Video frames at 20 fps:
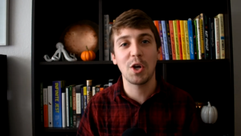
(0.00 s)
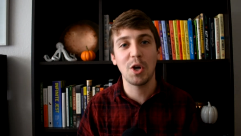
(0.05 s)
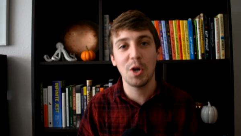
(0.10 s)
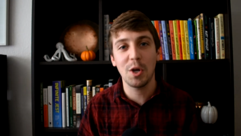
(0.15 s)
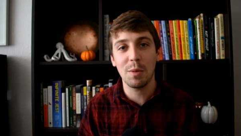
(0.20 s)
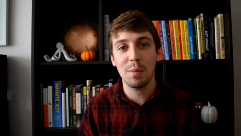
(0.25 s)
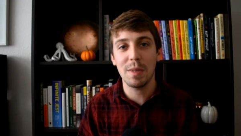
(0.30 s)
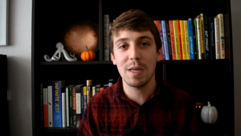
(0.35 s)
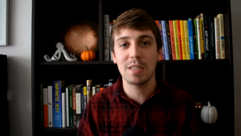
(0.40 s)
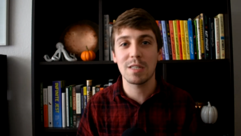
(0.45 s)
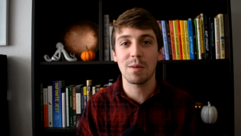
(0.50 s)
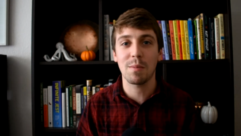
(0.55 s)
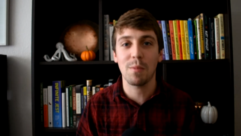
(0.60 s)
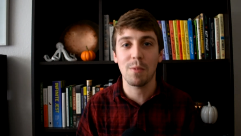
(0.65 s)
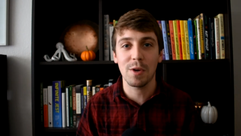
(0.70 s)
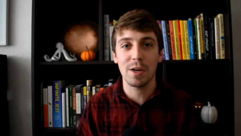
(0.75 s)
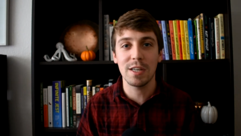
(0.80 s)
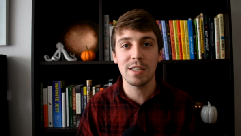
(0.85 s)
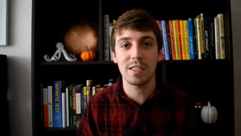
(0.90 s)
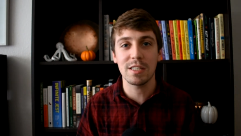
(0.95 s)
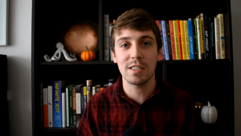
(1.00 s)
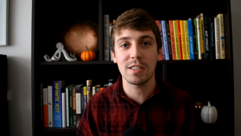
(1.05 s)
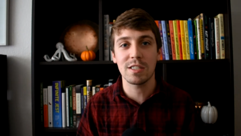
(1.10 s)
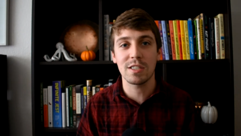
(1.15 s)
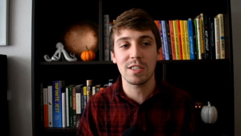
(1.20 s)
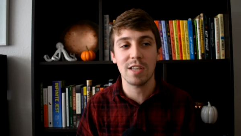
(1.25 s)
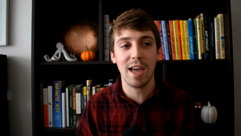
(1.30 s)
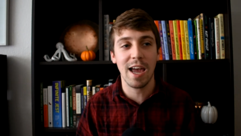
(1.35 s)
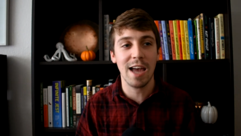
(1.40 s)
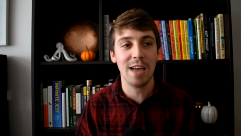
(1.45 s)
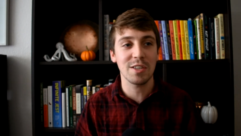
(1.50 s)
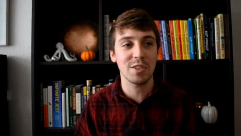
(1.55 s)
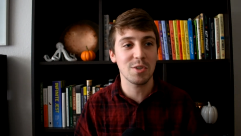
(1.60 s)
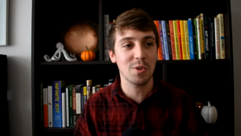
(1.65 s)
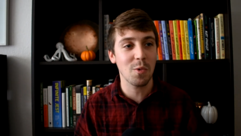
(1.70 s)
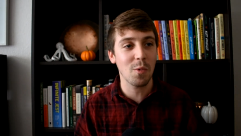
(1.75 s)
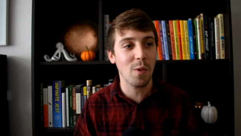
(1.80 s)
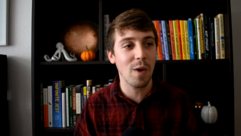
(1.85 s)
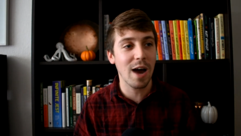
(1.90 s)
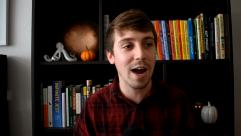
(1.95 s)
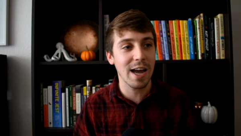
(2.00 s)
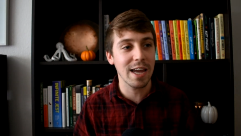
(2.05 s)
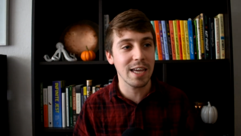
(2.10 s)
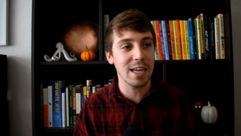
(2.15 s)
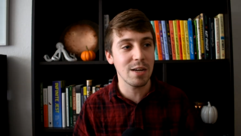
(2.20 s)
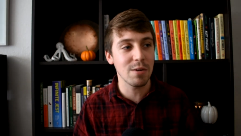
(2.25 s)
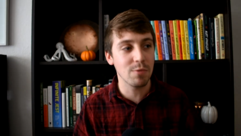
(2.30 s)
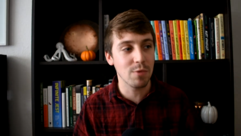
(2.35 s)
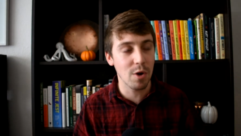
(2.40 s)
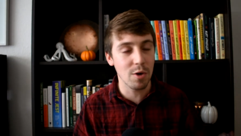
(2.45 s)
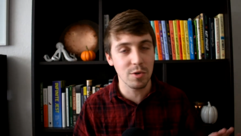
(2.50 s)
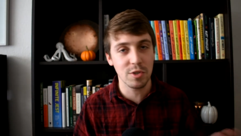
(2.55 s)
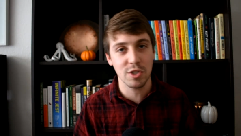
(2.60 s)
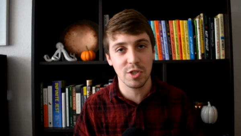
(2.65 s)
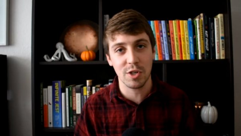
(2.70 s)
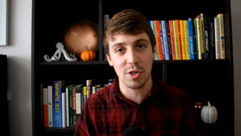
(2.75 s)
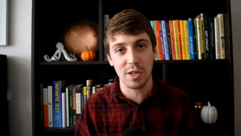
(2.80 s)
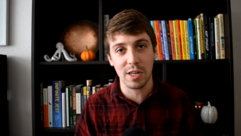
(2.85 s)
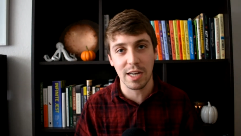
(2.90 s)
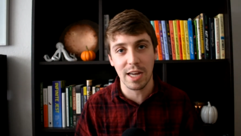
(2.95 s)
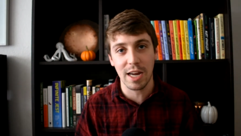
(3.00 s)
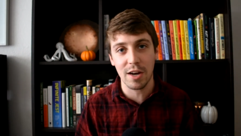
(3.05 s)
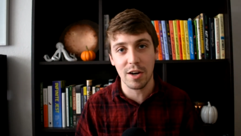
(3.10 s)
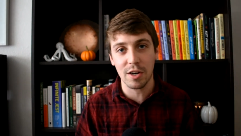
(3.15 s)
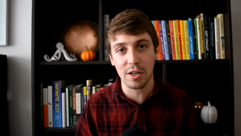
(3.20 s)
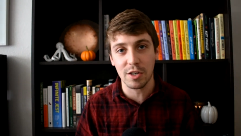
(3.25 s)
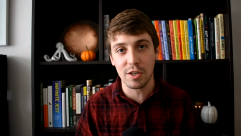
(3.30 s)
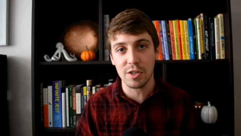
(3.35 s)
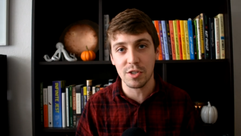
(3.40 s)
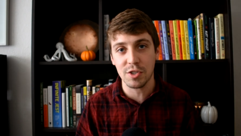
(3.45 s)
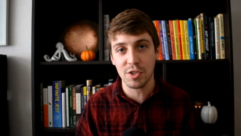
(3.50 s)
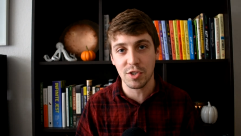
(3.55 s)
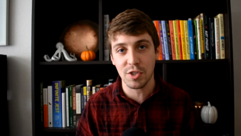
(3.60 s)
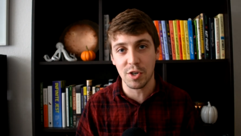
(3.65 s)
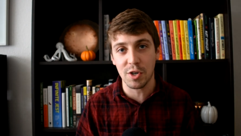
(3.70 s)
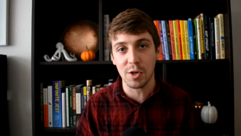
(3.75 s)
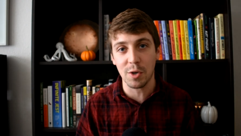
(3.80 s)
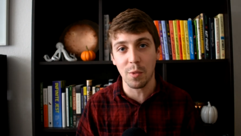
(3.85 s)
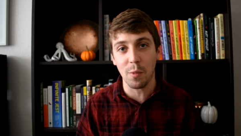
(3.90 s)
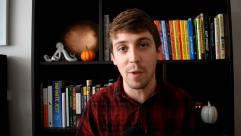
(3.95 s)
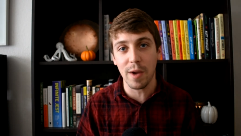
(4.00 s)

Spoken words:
could be some reasons as to why he wrote certain characters certain